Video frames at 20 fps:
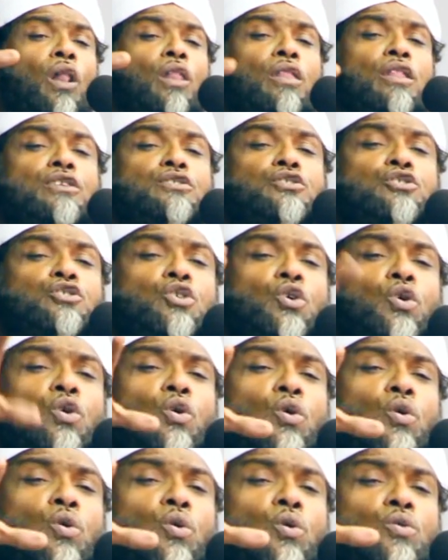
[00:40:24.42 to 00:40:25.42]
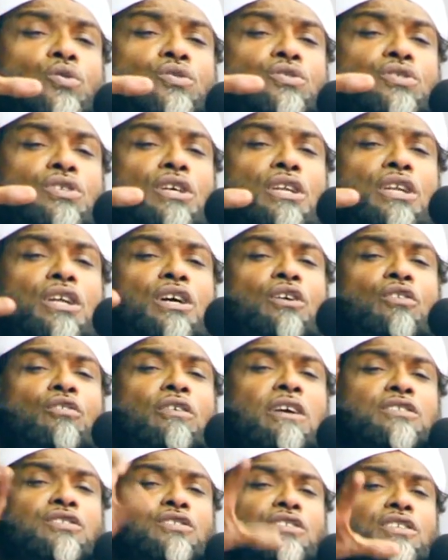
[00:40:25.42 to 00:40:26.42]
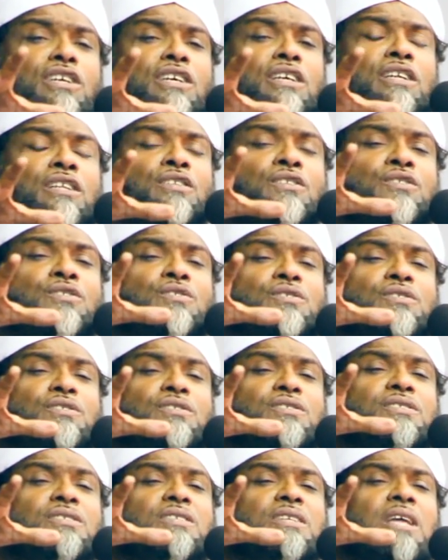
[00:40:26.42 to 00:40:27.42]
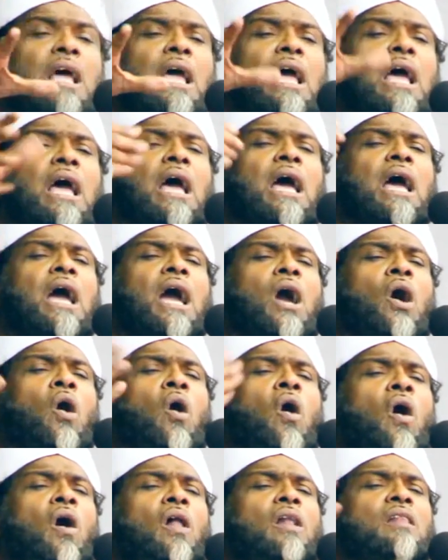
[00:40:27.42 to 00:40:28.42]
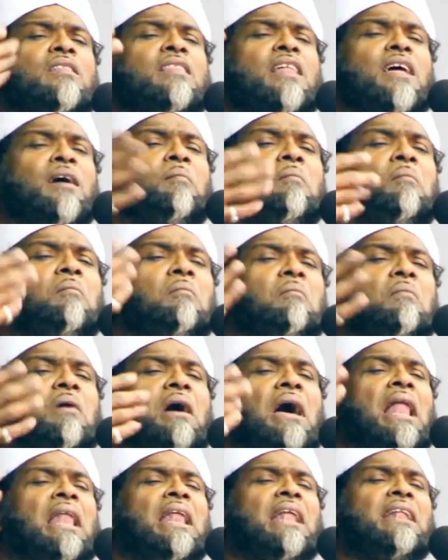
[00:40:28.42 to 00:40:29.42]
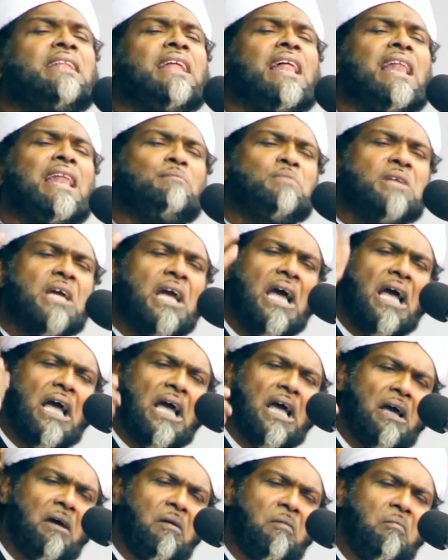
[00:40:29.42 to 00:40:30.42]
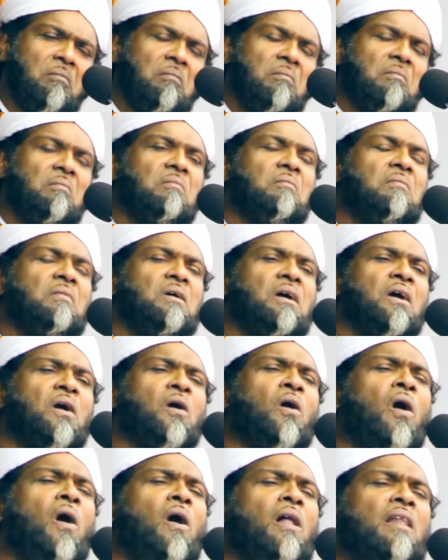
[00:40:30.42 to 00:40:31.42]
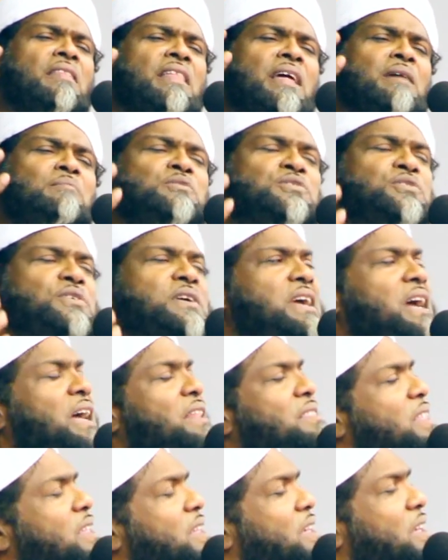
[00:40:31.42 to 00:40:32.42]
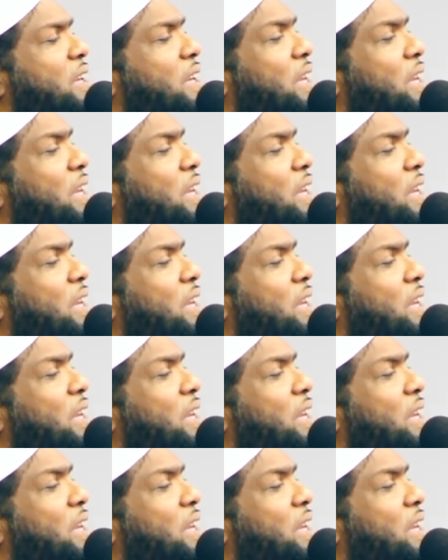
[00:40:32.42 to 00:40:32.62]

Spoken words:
the Jews and the Christians, call them, and tell them to come. Call them together